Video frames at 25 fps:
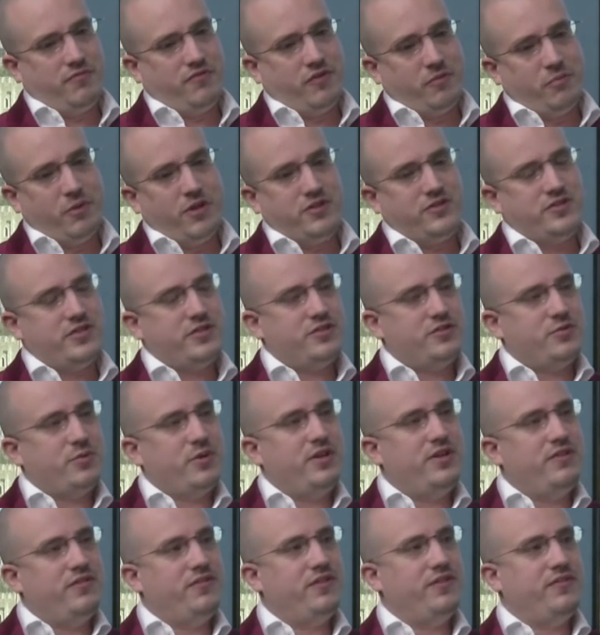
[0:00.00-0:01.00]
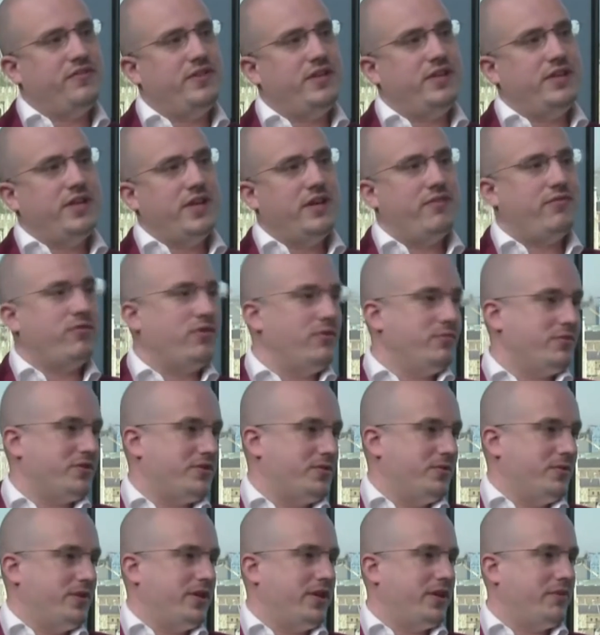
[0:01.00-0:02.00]
most of 2015, everyone was
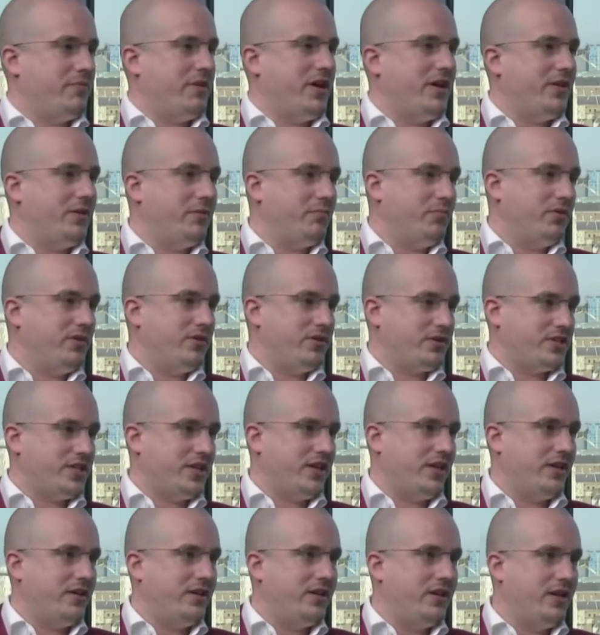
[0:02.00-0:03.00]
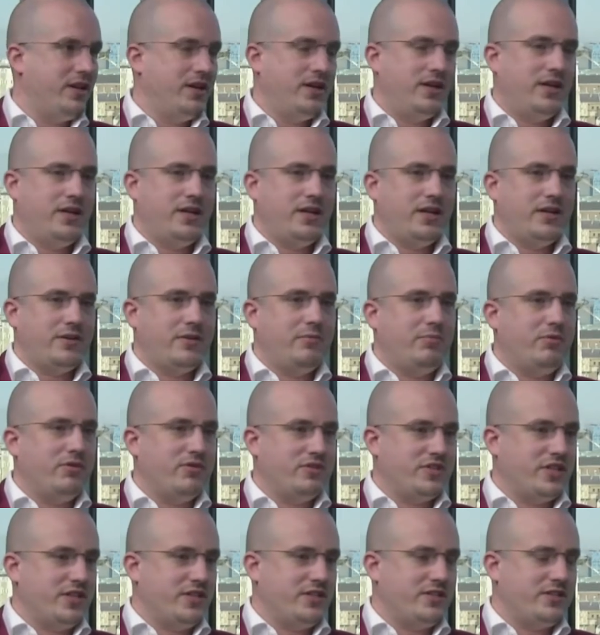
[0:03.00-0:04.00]
talking about the blockchain and how the
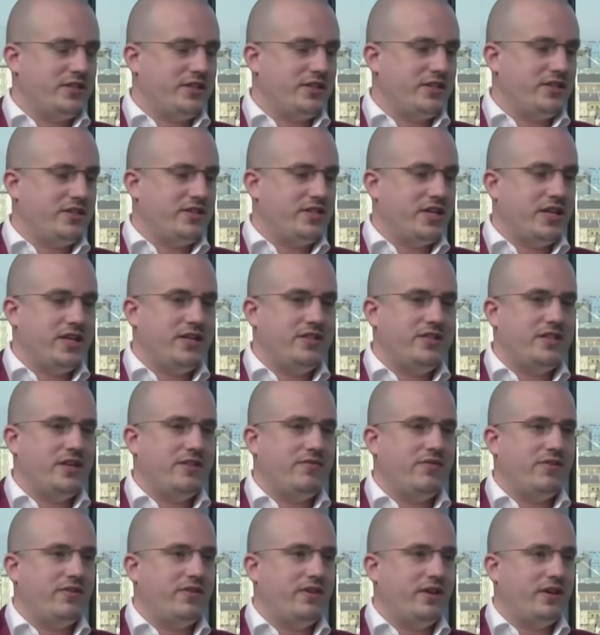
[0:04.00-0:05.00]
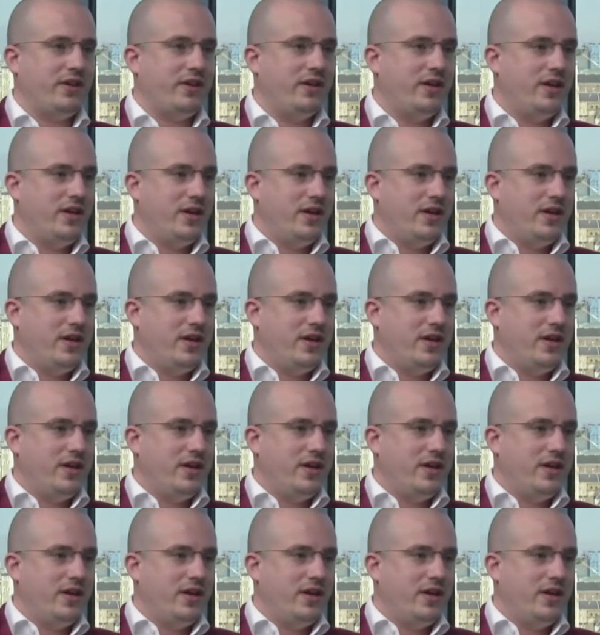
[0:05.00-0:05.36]
blockchain is going to change everything.